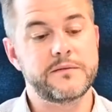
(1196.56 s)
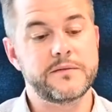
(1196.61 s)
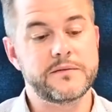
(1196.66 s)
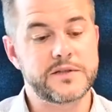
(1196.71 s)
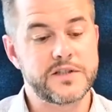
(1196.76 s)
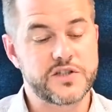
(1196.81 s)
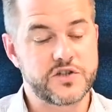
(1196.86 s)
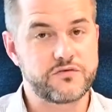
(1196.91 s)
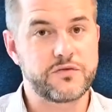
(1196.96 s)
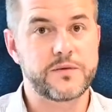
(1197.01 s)

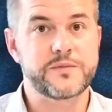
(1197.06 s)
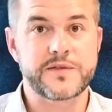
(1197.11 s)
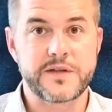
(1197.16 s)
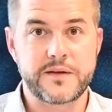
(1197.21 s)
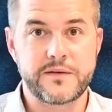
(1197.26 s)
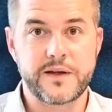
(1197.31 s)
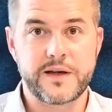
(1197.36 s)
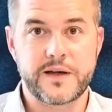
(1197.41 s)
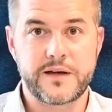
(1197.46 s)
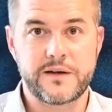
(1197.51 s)

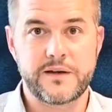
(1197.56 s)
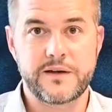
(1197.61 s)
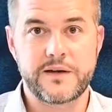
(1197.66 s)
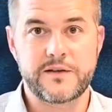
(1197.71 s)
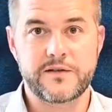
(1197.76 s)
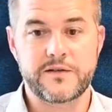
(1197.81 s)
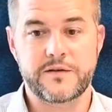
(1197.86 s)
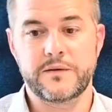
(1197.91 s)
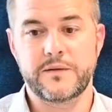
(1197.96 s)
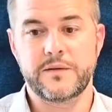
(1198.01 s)
disrupting the
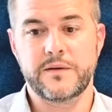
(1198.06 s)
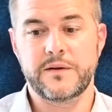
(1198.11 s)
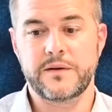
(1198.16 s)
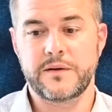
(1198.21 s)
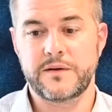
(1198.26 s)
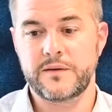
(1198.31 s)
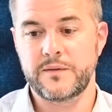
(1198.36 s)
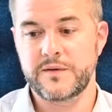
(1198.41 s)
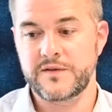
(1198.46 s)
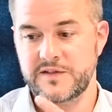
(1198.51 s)
colleagues who
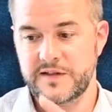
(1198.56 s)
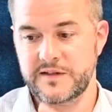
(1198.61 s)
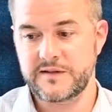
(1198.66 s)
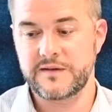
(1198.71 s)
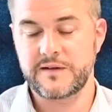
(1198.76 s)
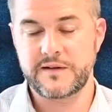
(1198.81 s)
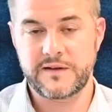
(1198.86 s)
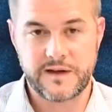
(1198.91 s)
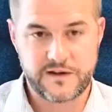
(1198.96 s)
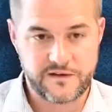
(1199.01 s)
were sat at
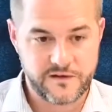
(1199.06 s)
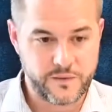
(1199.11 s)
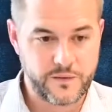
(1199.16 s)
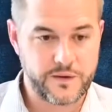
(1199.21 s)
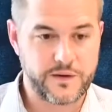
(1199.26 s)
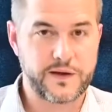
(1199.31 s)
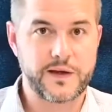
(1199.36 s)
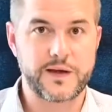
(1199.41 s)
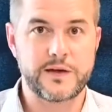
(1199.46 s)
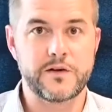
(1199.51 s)
the desk
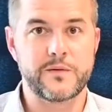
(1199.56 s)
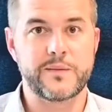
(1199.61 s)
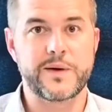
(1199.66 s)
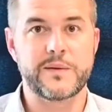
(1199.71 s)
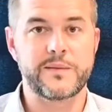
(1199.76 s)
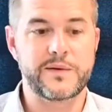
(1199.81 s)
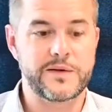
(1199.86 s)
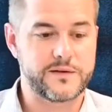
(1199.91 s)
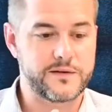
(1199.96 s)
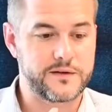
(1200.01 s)
working or
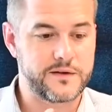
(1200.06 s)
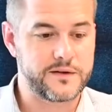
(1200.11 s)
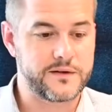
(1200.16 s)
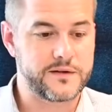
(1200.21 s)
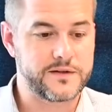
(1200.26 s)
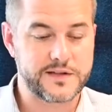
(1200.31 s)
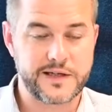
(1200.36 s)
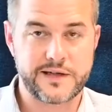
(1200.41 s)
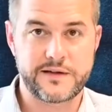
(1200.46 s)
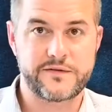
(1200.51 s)
might be on
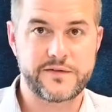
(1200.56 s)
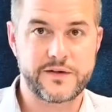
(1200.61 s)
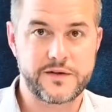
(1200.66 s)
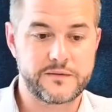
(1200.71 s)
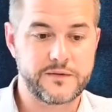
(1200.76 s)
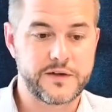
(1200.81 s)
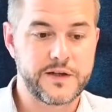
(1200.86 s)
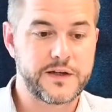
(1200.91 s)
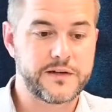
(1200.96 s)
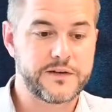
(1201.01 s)
the telephone
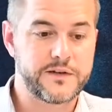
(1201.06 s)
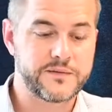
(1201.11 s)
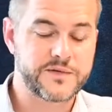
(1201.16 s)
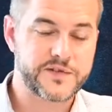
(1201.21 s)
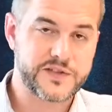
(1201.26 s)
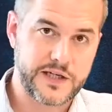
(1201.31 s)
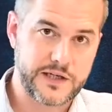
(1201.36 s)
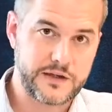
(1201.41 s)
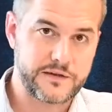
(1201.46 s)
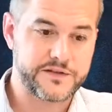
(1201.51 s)

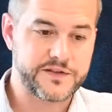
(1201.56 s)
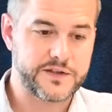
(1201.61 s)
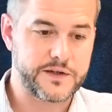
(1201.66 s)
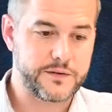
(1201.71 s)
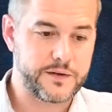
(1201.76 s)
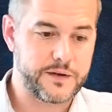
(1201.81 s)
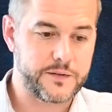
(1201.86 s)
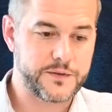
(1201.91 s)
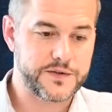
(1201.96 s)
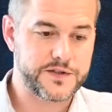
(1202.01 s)
themselves. So
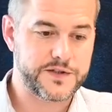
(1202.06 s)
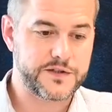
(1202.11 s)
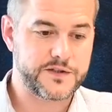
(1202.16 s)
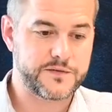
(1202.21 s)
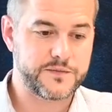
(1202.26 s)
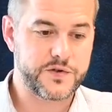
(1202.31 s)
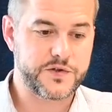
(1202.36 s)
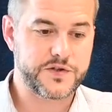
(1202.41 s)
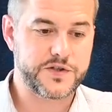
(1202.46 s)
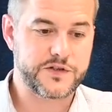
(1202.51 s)
it was as
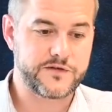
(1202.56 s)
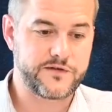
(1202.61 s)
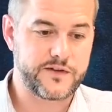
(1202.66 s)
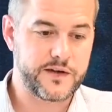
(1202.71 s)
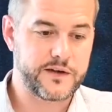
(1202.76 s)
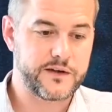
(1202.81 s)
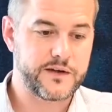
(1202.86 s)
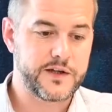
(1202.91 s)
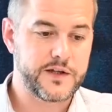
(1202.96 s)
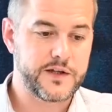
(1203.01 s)
much of a